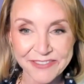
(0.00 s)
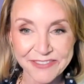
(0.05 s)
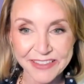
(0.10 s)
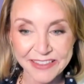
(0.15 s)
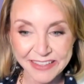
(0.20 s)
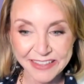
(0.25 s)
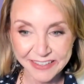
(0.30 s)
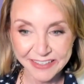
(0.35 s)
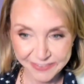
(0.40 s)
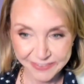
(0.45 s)

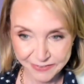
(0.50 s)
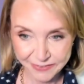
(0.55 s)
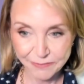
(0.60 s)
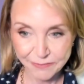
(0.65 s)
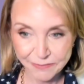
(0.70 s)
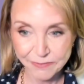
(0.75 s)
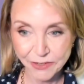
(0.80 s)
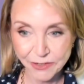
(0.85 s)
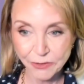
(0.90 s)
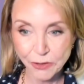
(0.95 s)
this
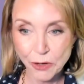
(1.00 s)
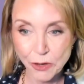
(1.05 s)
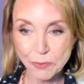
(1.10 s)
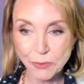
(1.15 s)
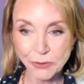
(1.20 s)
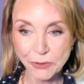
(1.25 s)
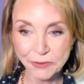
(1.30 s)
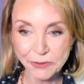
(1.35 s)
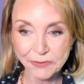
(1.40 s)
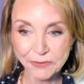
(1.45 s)

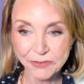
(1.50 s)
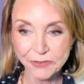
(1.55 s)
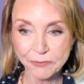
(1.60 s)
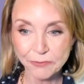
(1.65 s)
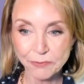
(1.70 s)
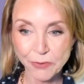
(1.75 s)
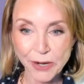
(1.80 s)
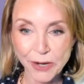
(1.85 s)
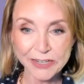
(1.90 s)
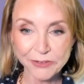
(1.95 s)
global
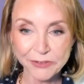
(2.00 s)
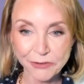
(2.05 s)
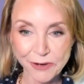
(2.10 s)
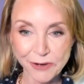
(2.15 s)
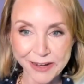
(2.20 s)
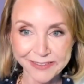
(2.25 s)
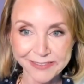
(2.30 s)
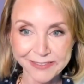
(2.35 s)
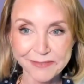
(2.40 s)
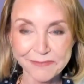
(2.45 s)
brain
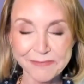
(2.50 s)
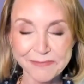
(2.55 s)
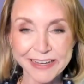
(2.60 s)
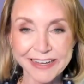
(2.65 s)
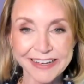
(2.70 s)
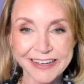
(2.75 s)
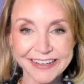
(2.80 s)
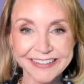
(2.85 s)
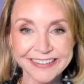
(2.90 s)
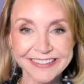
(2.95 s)
trust,
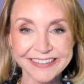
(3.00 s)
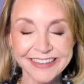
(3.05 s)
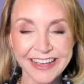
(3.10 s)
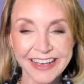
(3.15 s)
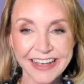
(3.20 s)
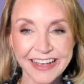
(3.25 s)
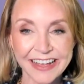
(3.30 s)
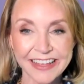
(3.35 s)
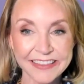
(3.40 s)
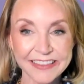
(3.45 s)
because
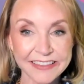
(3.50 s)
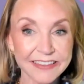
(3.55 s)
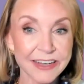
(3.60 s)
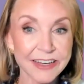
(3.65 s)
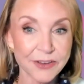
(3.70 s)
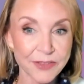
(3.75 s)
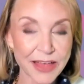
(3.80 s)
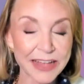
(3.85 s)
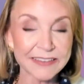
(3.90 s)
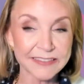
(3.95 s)

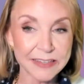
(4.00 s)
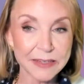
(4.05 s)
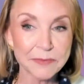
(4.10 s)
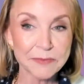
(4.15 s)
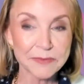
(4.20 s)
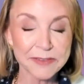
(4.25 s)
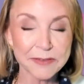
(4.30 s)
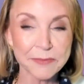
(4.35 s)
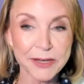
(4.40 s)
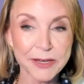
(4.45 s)
that
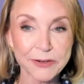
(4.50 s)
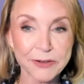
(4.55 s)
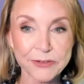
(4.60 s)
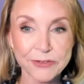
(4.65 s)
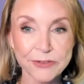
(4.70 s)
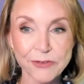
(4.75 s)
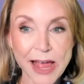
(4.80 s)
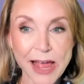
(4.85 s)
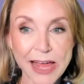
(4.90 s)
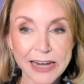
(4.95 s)
seems to be your
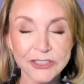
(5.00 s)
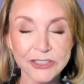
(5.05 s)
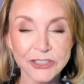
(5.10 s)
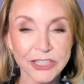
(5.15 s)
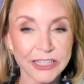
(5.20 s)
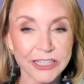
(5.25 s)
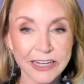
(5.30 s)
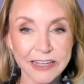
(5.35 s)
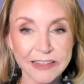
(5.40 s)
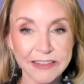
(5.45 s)

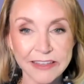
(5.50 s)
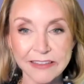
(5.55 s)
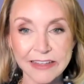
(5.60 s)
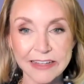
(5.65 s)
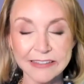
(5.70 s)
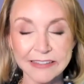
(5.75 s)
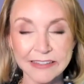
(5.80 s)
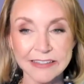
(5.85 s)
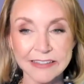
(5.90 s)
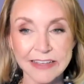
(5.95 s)
strategy, and I
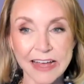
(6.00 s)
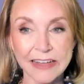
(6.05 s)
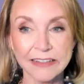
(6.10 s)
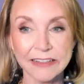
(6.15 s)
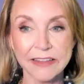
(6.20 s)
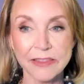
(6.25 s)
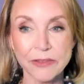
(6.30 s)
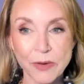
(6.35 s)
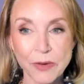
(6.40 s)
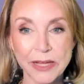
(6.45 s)
think that's
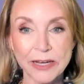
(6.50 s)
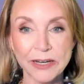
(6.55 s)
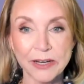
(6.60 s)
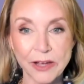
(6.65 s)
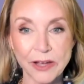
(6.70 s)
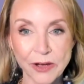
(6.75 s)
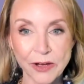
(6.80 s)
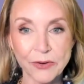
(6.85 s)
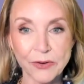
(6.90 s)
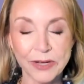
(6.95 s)
exactly the way to
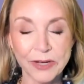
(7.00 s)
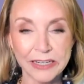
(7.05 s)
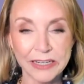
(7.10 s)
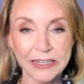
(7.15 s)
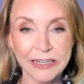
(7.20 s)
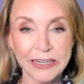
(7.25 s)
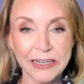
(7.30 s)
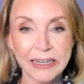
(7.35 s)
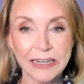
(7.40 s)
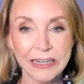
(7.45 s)
go.
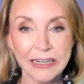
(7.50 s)
And